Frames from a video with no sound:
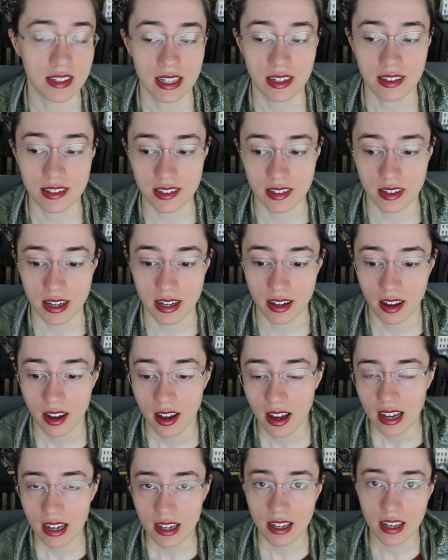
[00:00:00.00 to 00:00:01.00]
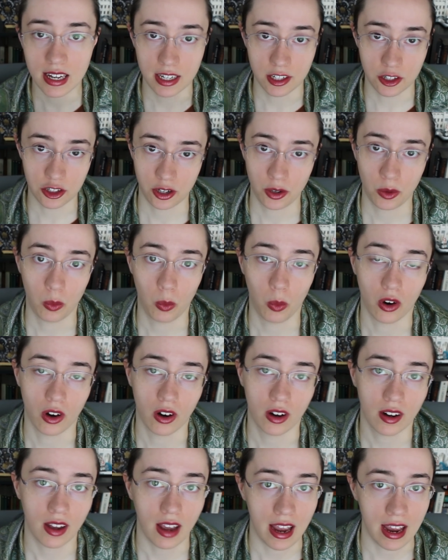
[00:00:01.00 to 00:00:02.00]
things like kitchen
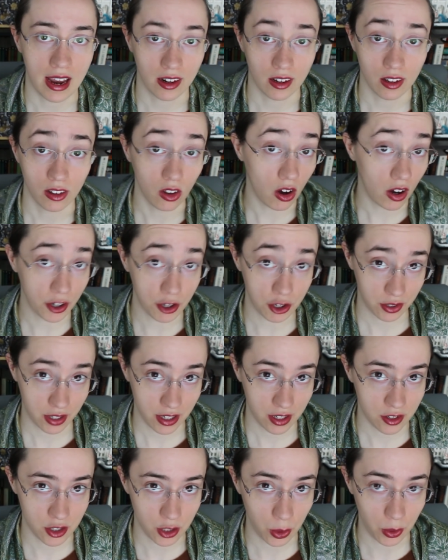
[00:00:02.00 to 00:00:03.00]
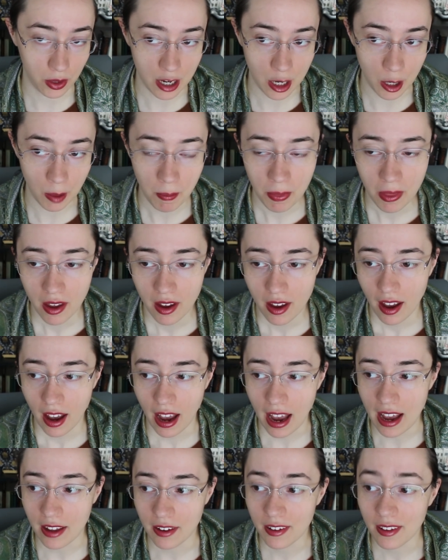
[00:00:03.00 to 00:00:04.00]
work and laundry duty.
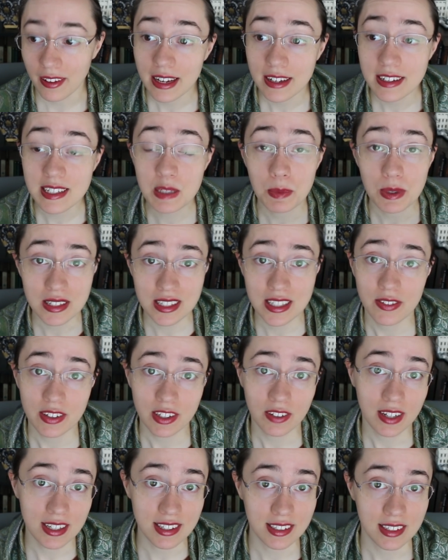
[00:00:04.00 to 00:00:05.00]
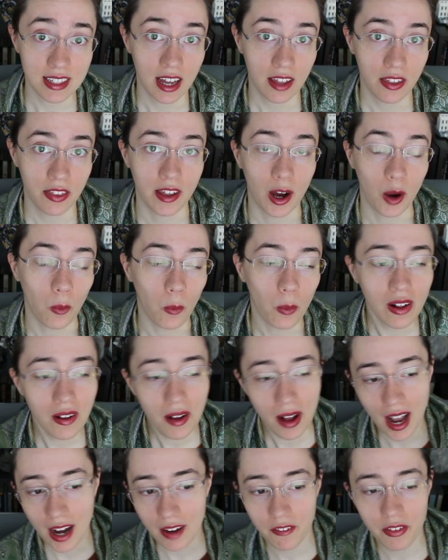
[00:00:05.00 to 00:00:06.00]
And like it's specifically said that we'll
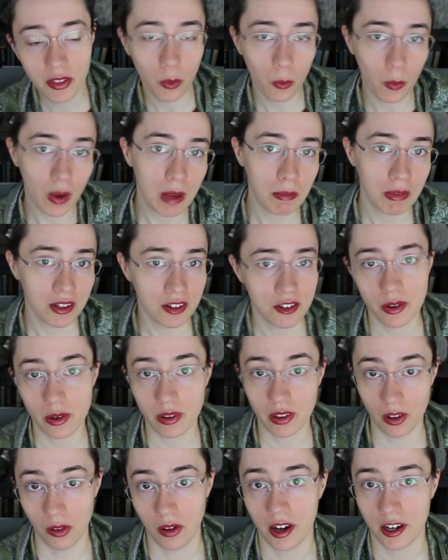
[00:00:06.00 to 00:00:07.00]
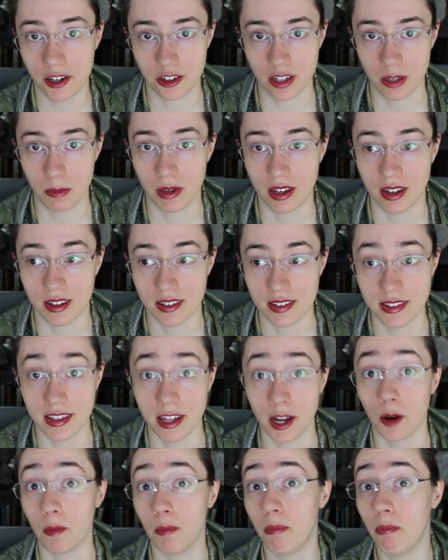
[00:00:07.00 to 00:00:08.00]
have the women do the laundry because
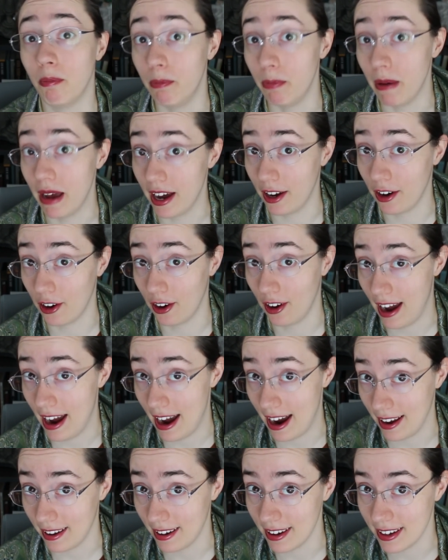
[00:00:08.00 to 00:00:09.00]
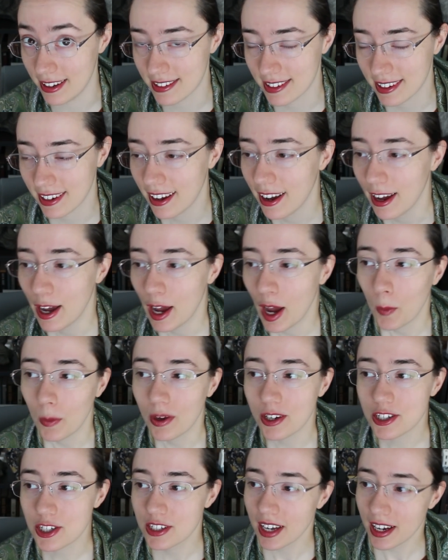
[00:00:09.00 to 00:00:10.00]
they're better at it.
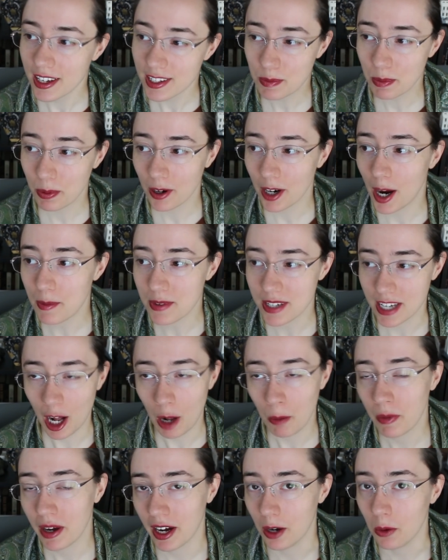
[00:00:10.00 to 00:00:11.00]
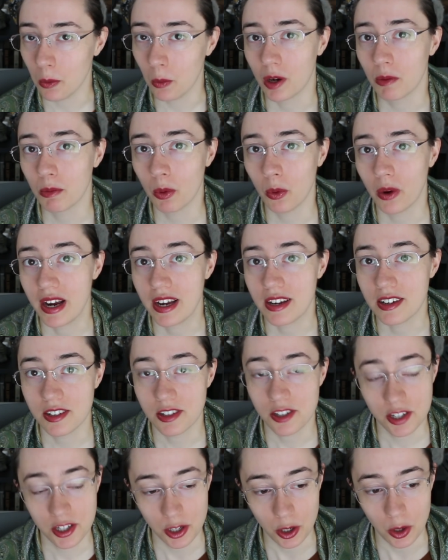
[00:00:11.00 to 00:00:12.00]
Which does prompt Elma at one
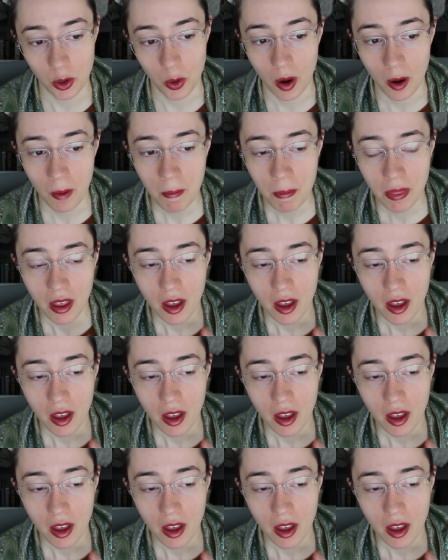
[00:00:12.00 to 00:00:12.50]
point to